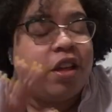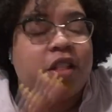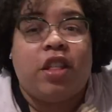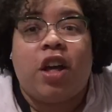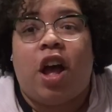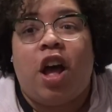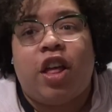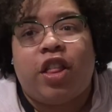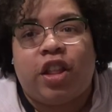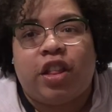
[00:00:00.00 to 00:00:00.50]

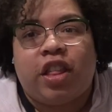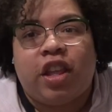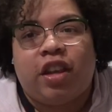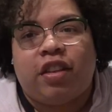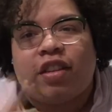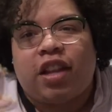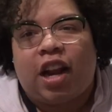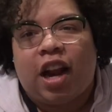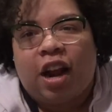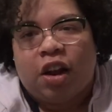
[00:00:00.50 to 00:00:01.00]
the other
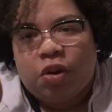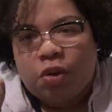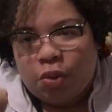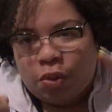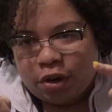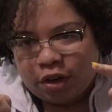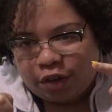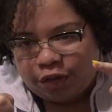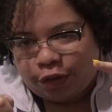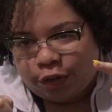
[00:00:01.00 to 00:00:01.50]
things that I
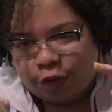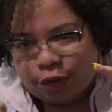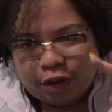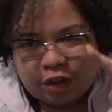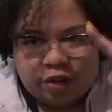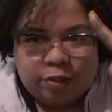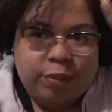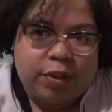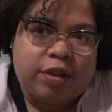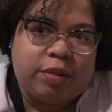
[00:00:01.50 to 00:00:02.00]
ordered for
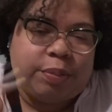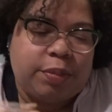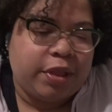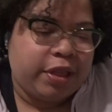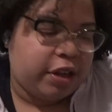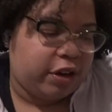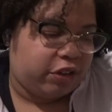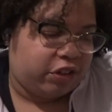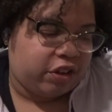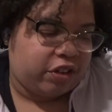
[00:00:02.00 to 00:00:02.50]
Christmas,
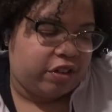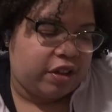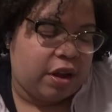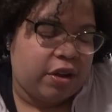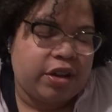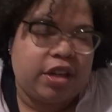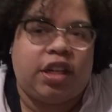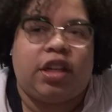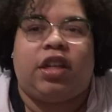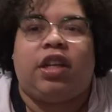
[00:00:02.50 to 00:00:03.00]
but they're just
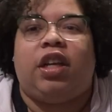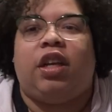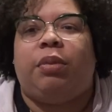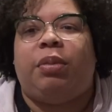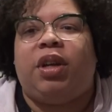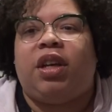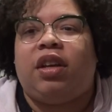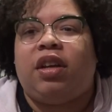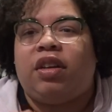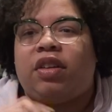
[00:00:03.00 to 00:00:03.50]
now getting here
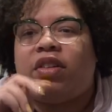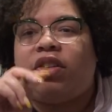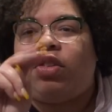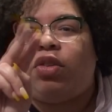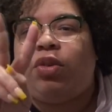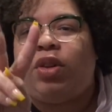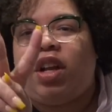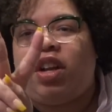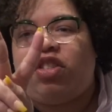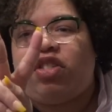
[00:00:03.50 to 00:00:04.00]
because
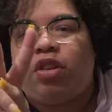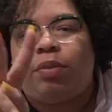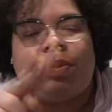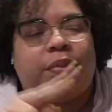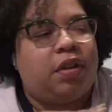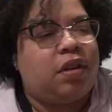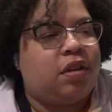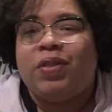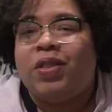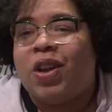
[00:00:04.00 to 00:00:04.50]
two day
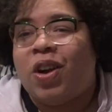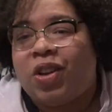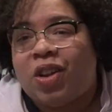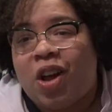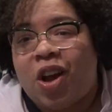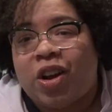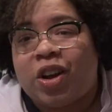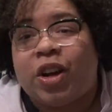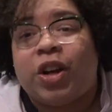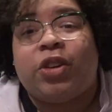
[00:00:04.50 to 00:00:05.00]
shipping, no
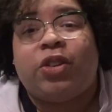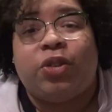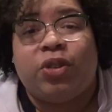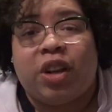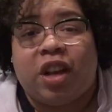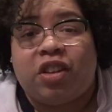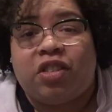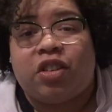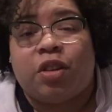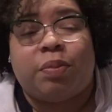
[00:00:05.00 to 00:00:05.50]
longer two
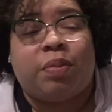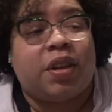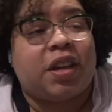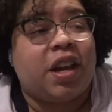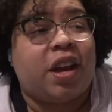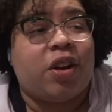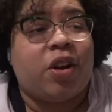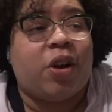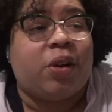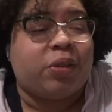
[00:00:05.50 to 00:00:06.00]
day
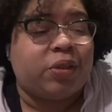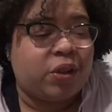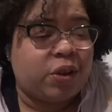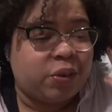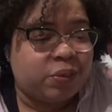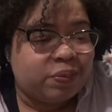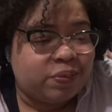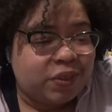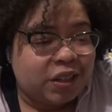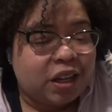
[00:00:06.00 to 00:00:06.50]
shipping at all,
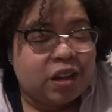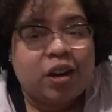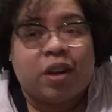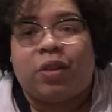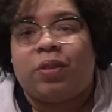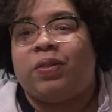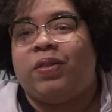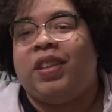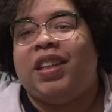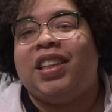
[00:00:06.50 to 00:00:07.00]
so you
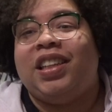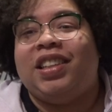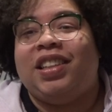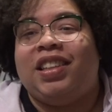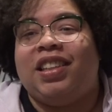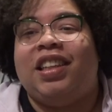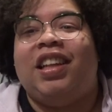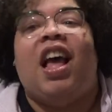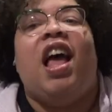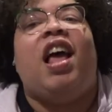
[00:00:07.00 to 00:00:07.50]
know.
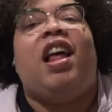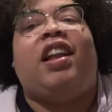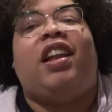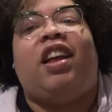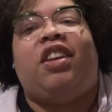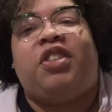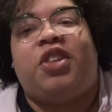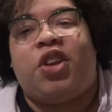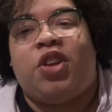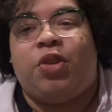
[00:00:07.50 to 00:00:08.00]

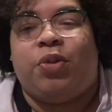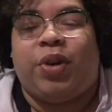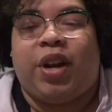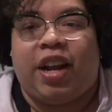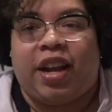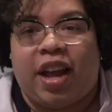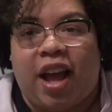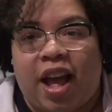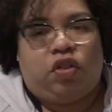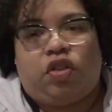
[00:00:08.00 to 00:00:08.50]
Let's show you what
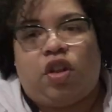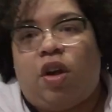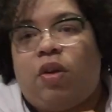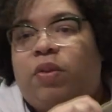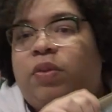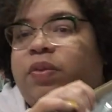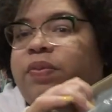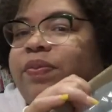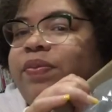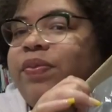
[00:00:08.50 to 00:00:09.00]
I got. So
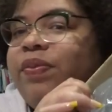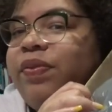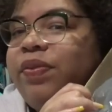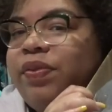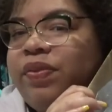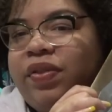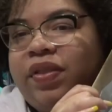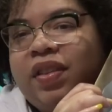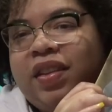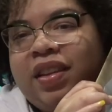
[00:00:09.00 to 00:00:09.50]

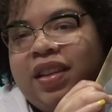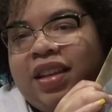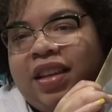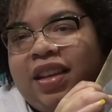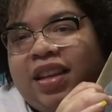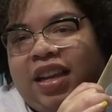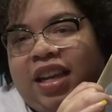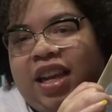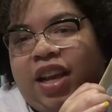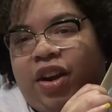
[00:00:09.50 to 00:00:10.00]

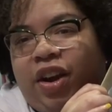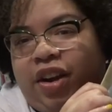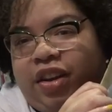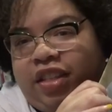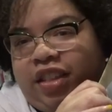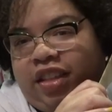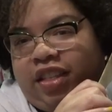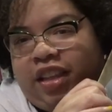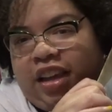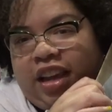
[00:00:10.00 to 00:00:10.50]
here are
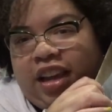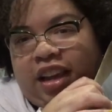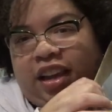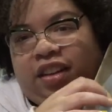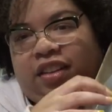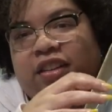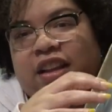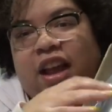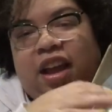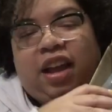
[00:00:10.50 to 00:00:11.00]
the
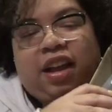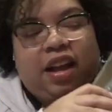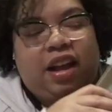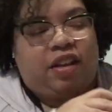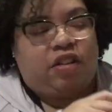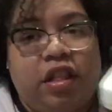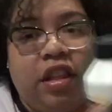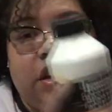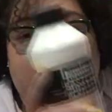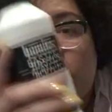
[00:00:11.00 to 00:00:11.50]
things I
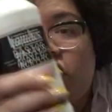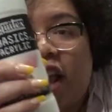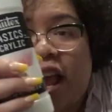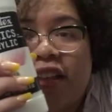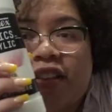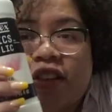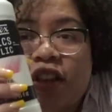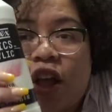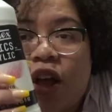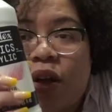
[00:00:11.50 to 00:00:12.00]
got. The
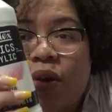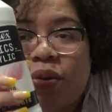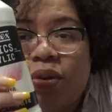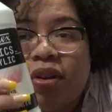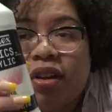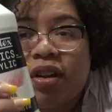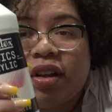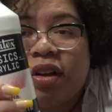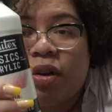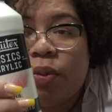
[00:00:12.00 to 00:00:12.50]
gesso
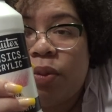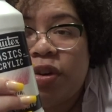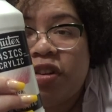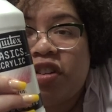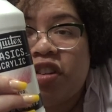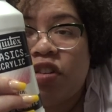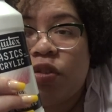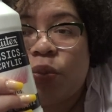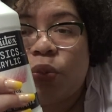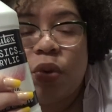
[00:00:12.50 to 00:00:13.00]

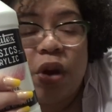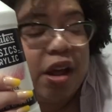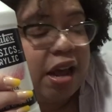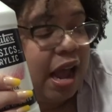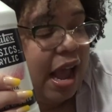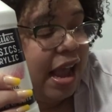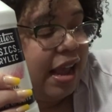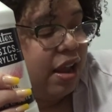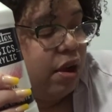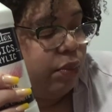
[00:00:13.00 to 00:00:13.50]
which is what
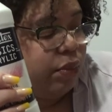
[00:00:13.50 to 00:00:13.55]
I